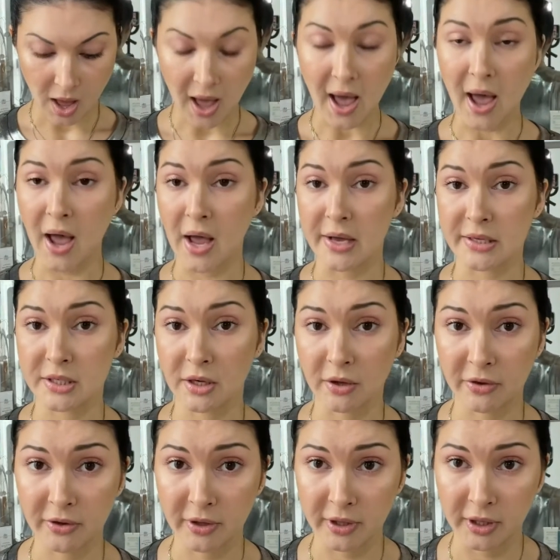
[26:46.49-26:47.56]
And
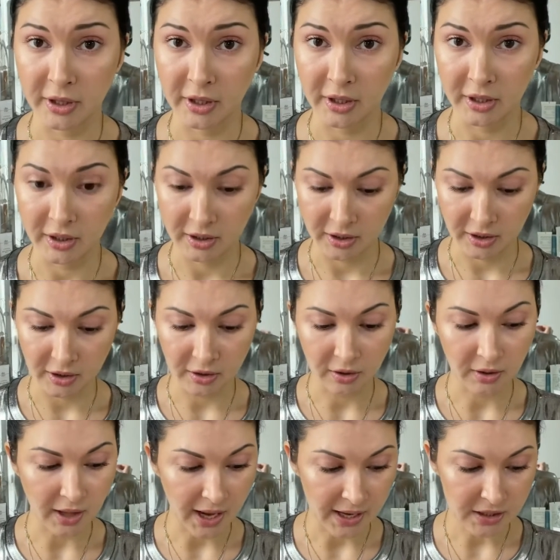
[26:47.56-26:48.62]
the
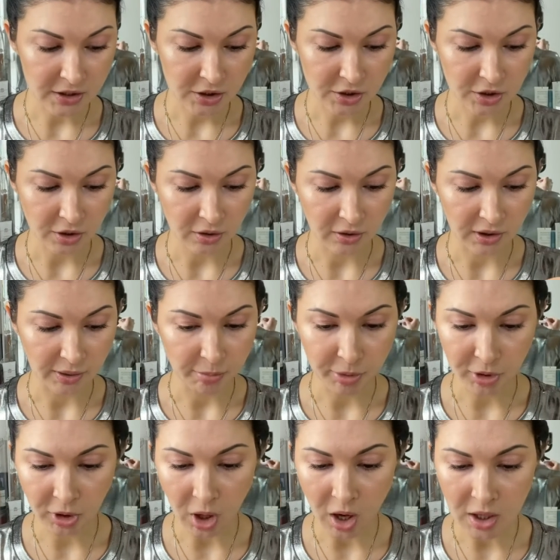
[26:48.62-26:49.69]
last lip
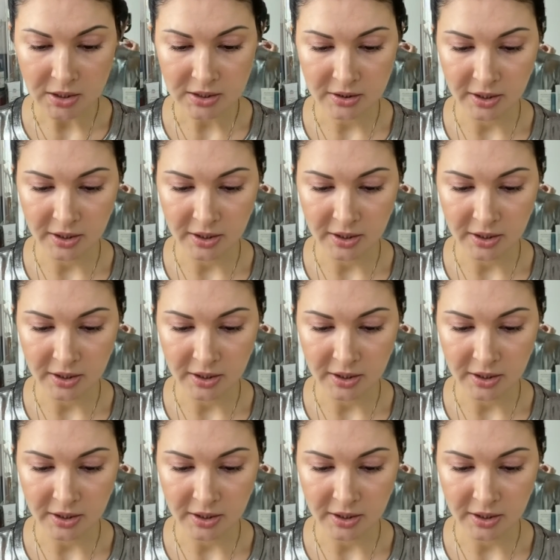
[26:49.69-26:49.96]
gloss